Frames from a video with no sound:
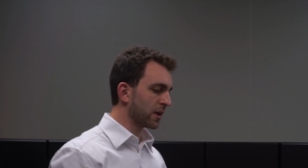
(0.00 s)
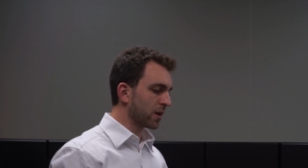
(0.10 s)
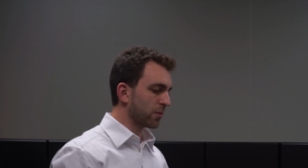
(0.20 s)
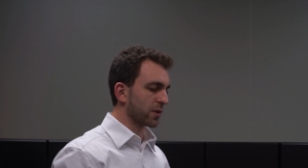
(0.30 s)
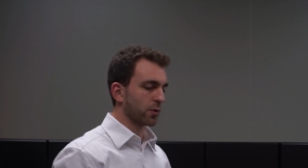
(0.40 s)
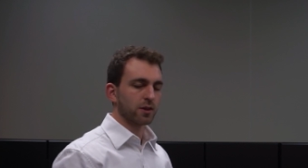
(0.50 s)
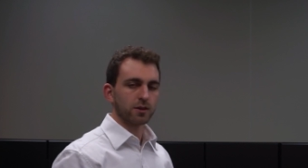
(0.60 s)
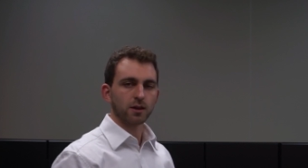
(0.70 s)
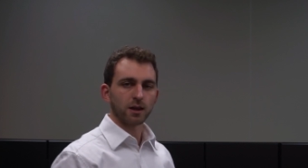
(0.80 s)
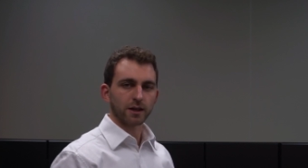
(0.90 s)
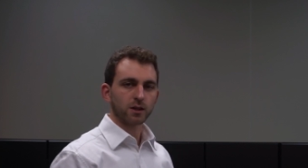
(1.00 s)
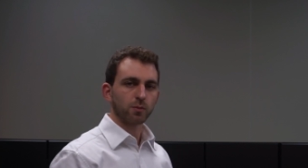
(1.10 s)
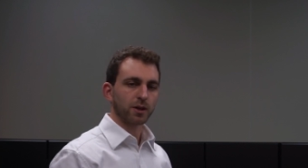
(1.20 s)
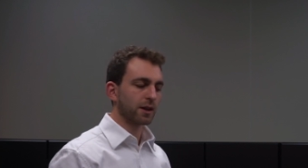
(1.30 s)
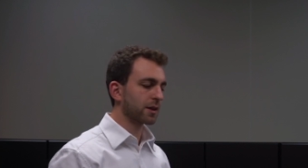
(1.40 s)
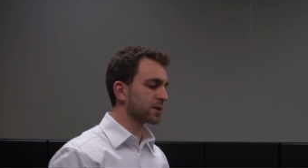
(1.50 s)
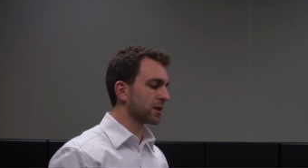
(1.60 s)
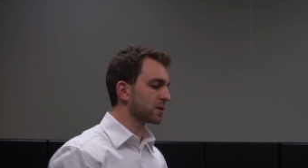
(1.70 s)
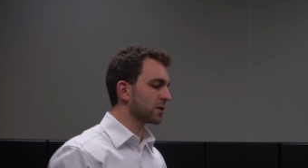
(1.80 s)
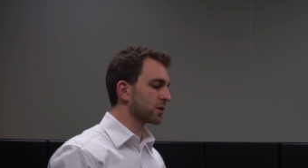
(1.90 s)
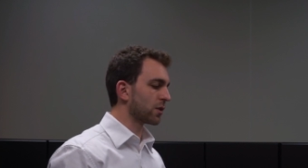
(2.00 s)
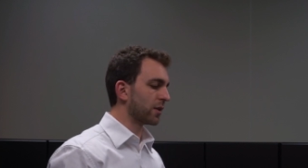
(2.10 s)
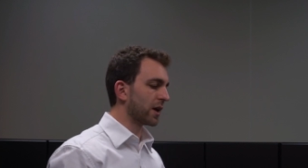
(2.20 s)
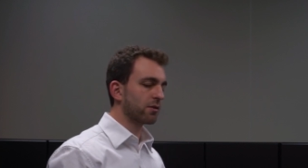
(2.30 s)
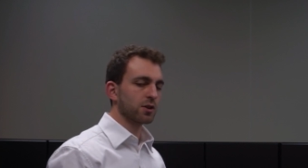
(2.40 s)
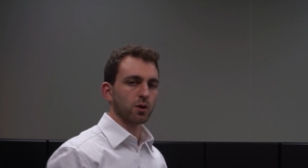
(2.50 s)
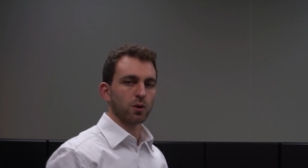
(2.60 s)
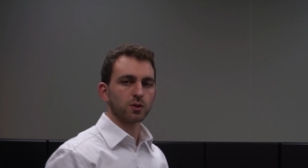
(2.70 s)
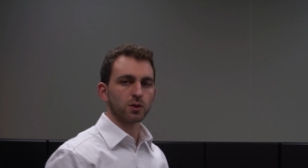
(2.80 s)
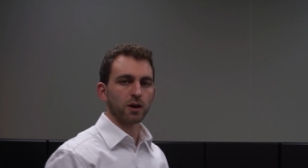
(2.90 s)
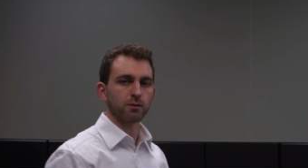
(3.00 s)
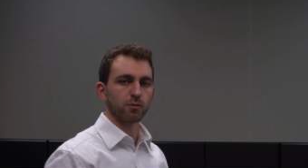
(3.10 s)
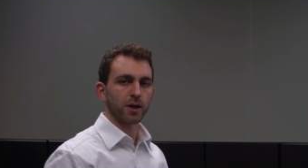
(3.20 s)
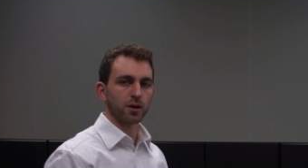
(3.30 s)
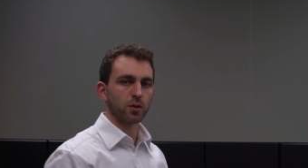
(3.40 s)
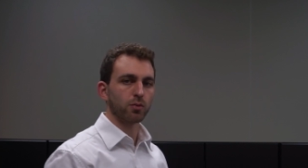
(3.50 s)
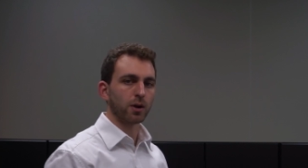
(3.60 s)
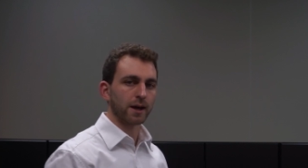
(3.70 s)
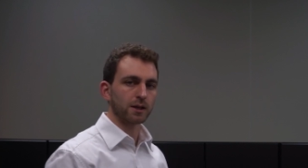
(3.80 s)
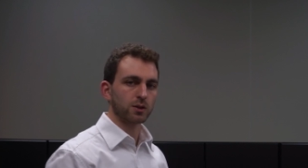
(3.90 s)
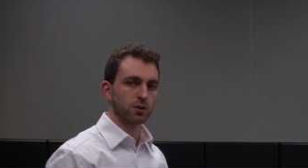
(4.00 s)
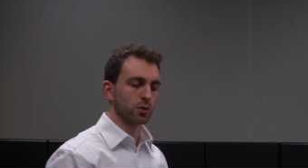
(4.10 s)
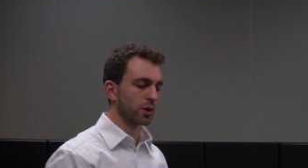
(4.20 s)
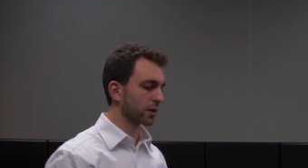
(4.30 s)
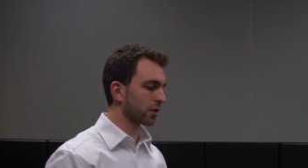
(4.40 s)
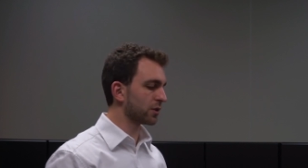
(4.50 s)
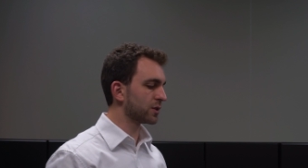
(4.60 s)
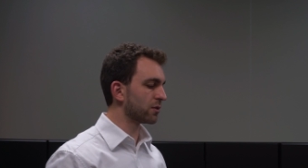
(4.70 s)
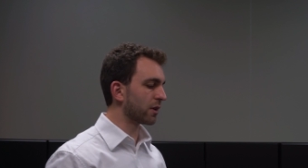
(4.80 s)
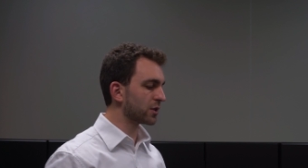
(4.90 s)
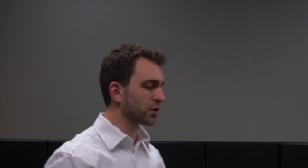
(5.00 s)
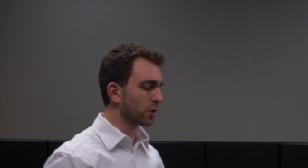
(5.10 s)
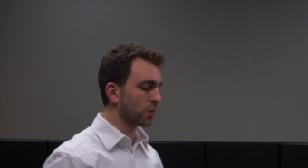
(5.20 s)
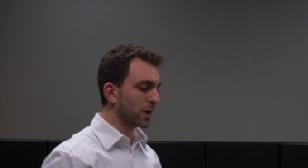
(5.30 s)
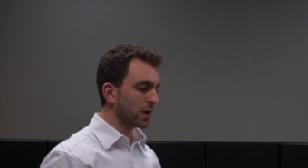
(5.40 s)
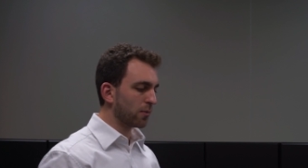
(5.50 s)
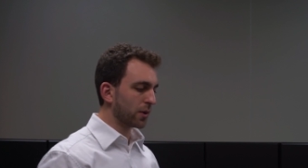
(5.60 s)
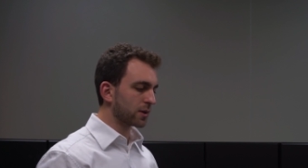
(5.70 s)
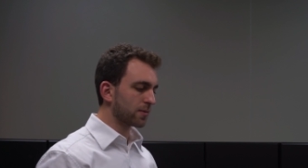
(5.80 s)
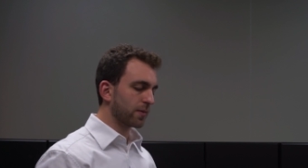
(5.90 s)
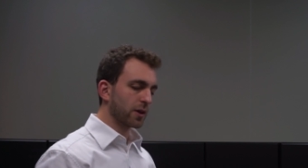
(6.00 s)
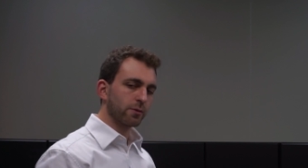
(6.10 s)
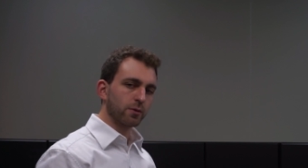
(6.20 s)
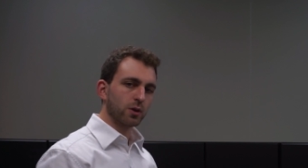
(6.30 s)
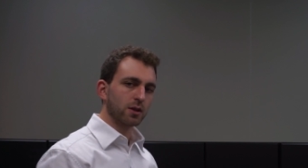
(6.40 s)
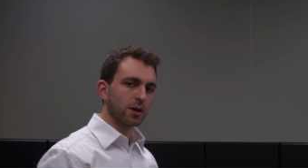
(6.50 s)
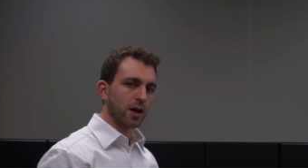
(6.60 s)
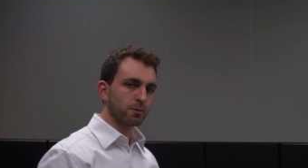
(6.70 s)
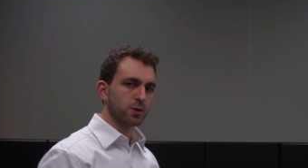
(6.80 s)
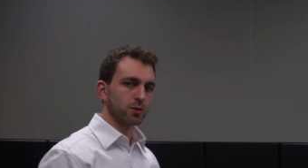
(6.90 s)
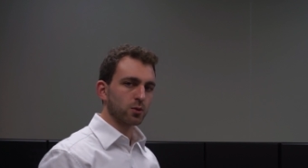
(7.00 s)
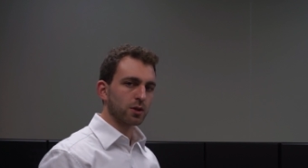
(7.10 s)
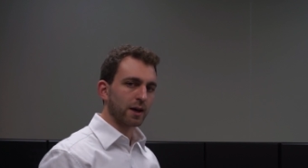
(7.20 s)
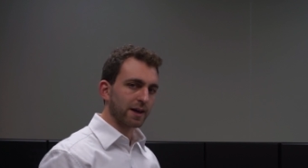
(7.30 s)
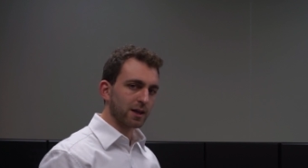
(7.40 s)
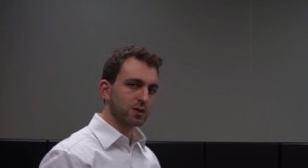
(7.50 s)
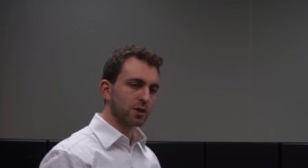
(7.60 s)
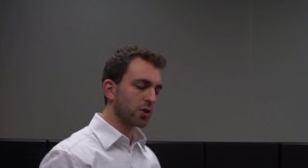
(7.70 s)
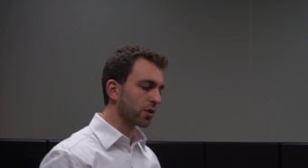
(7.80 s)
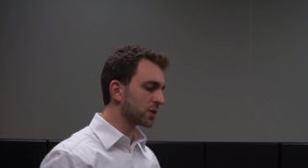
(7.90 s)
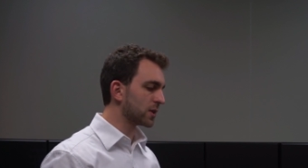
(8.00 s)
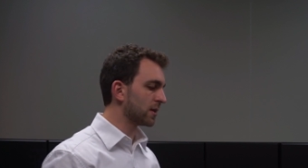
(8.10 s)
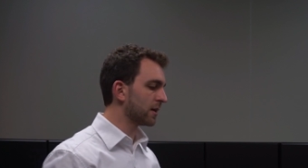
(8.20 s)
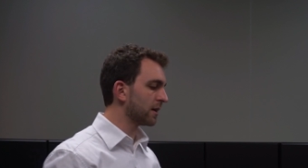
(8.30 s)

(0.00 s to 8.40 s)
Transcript: By the way, the electromagnetic sensors on average also have a better price to accuracy ratio, but if you need the absolute highest accuracy,